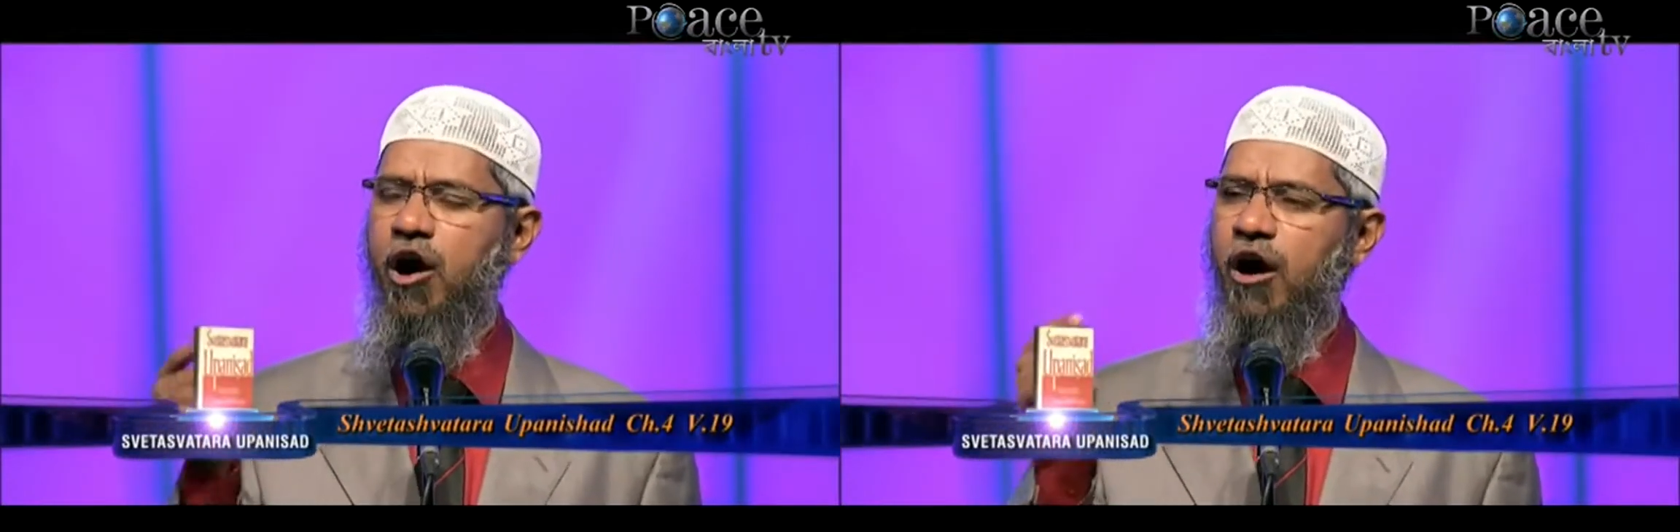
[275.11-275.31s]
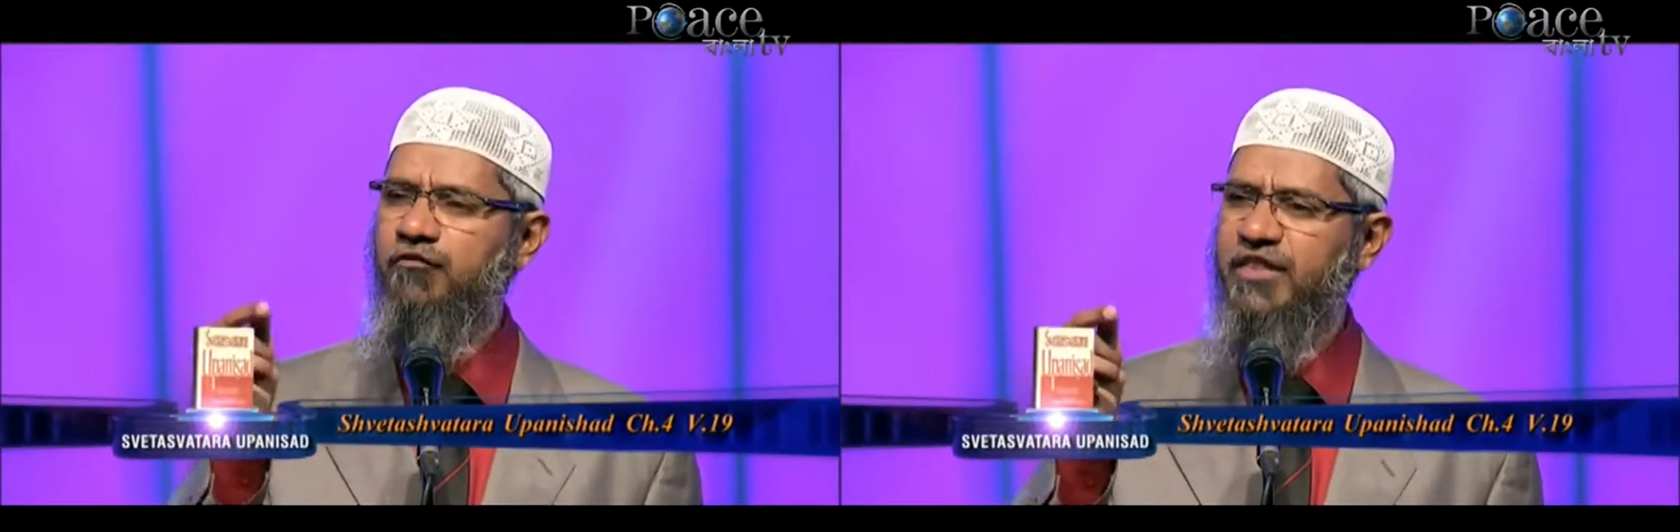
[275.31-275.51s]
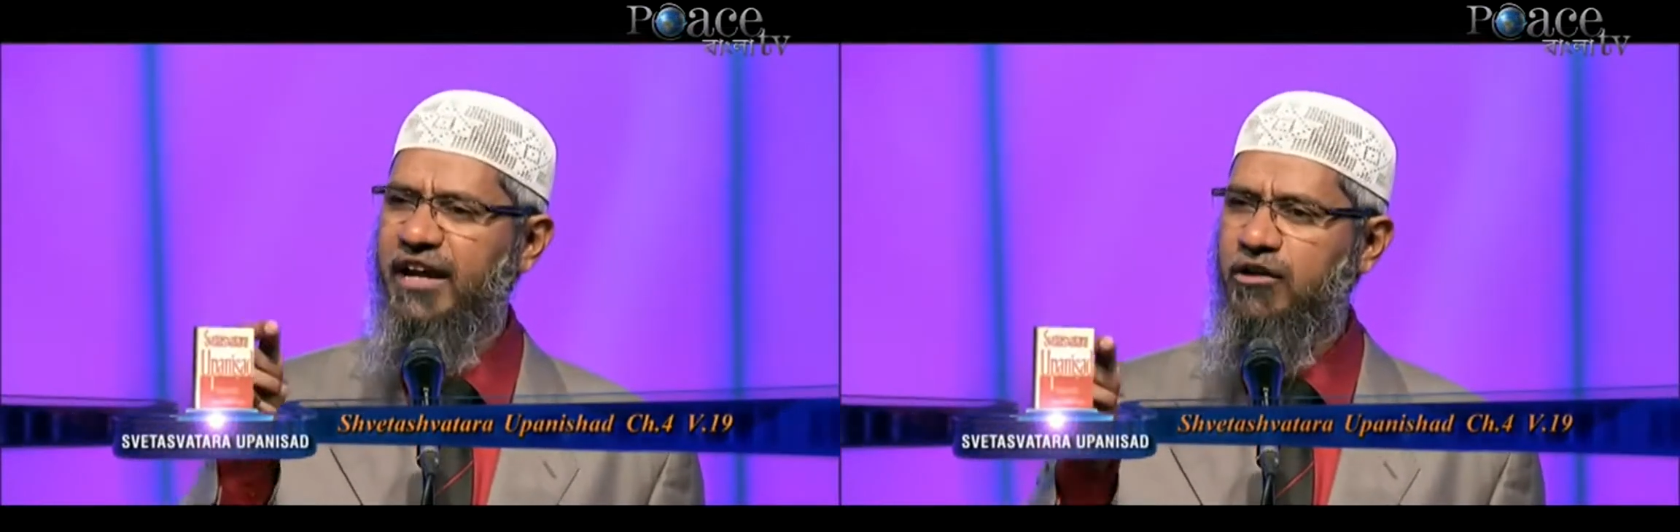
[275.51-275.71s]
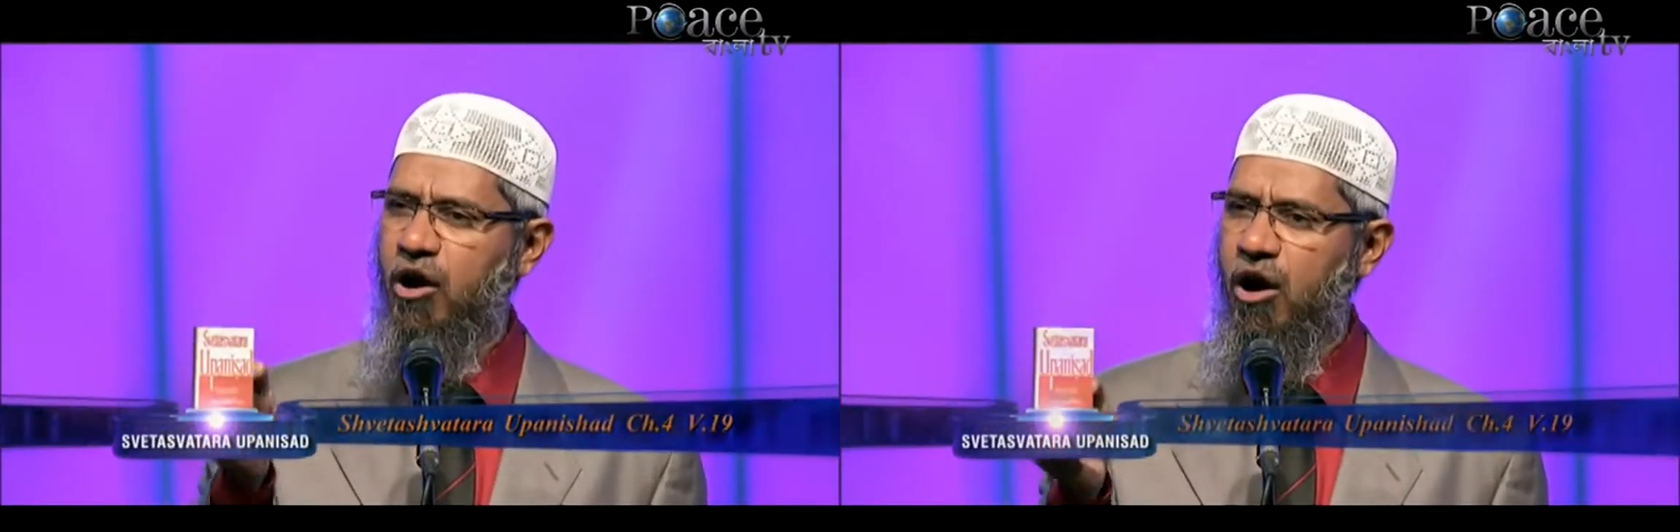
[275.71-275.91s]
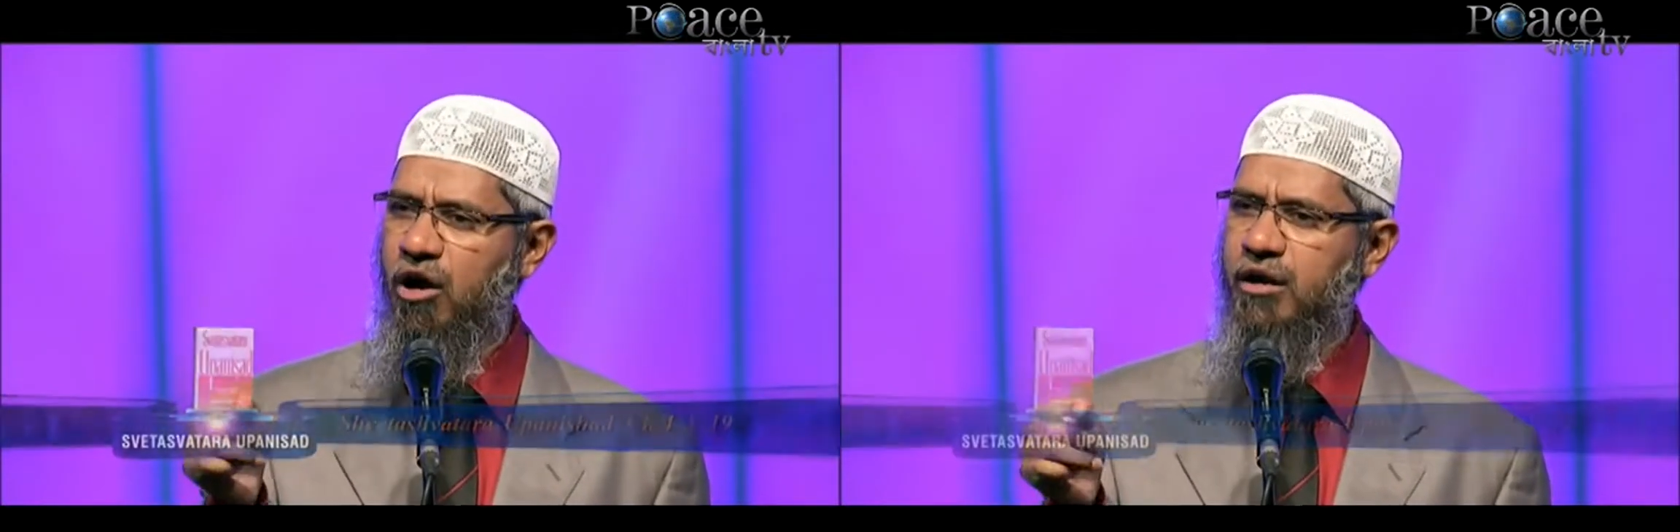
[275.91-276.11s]
Of that
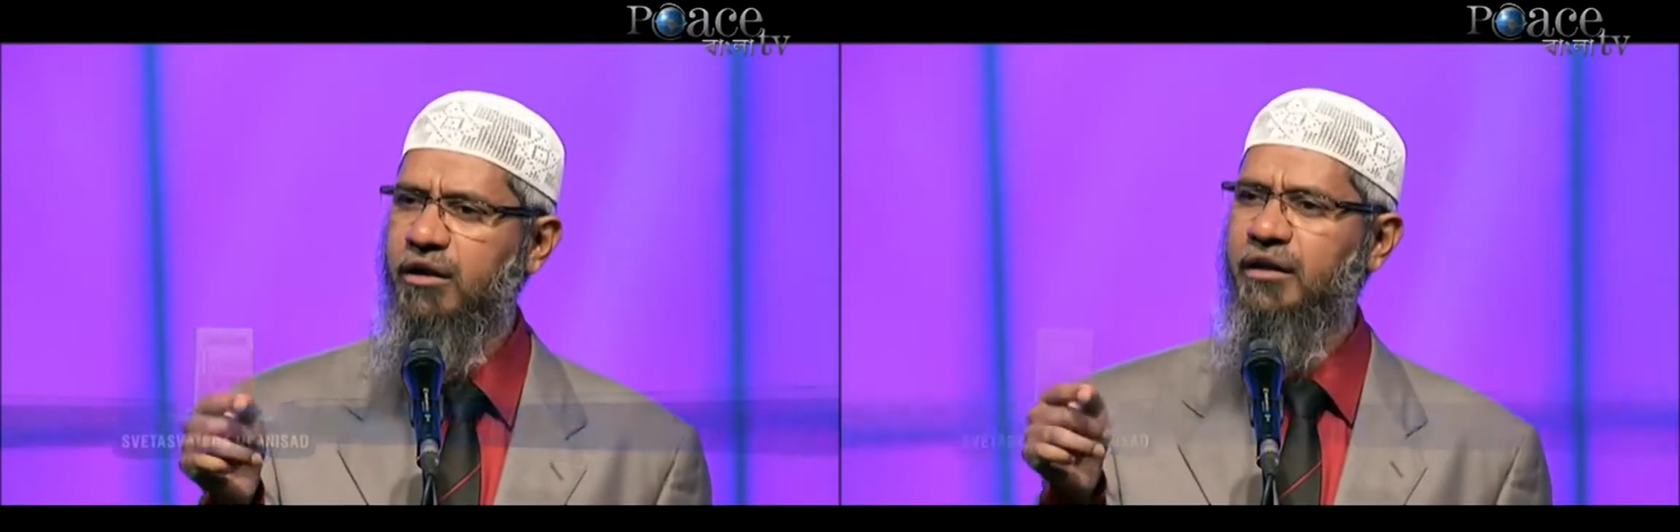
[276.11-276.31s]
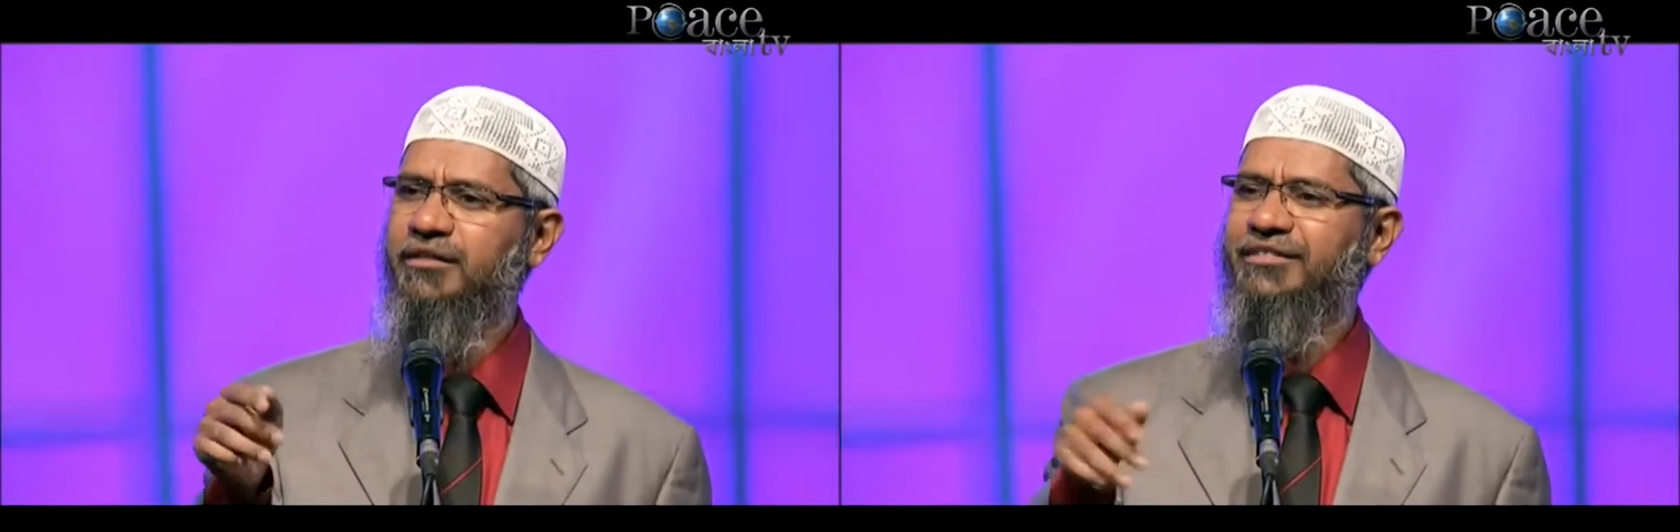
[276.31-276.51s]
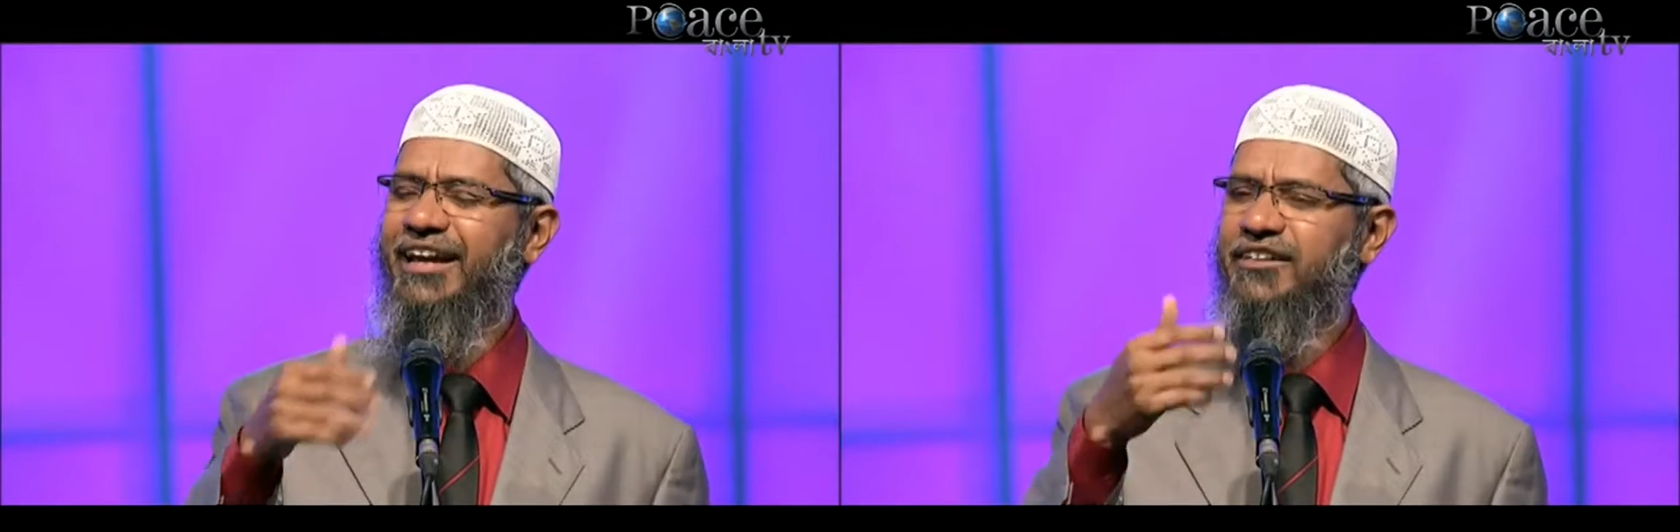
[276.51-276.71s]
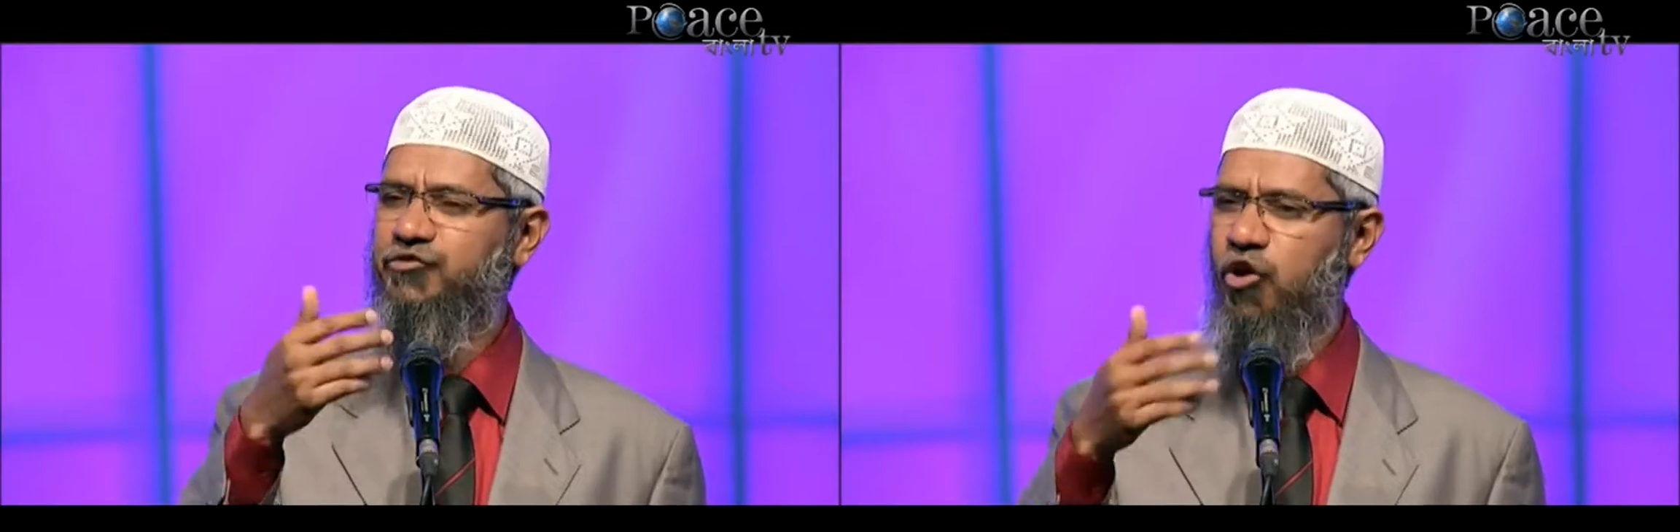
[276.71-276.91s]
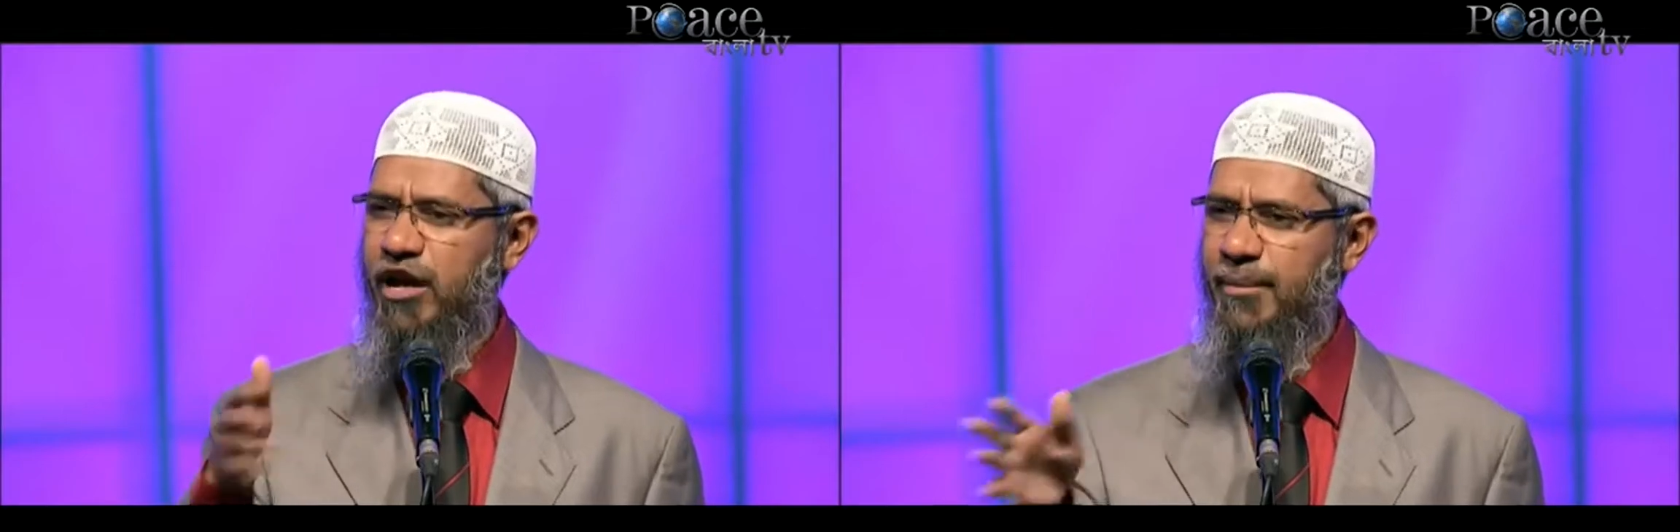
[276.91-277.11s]
God, there
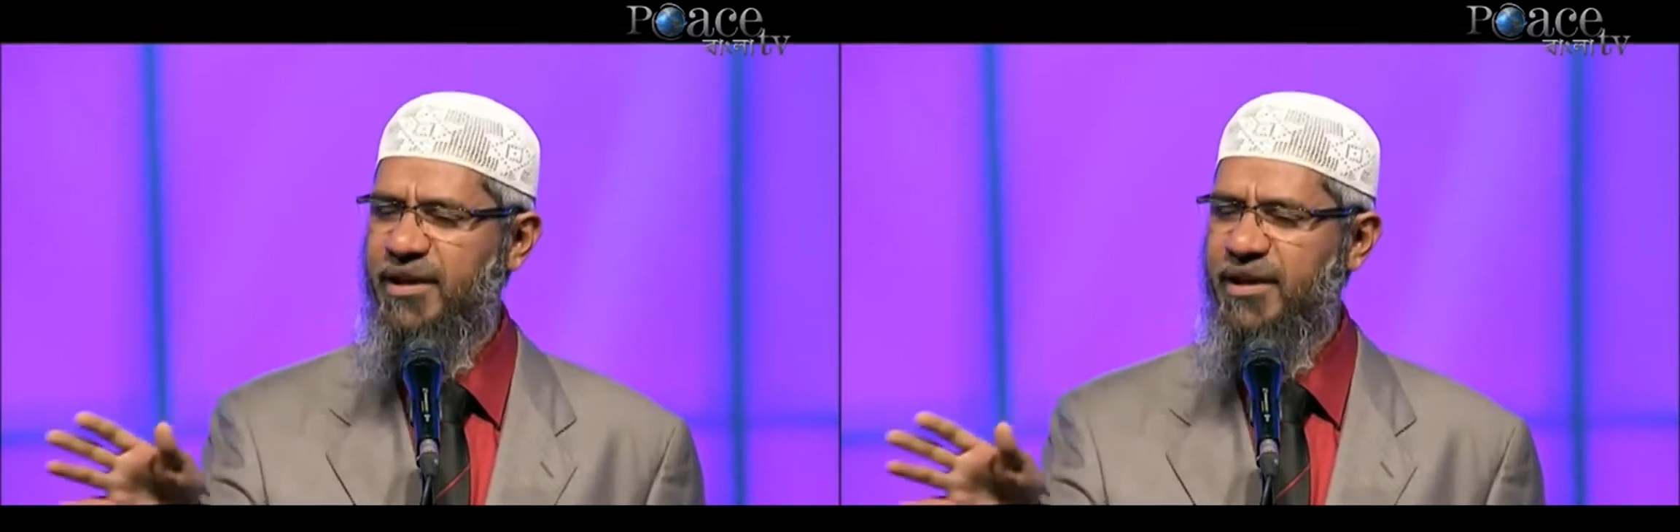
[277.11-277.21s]
is no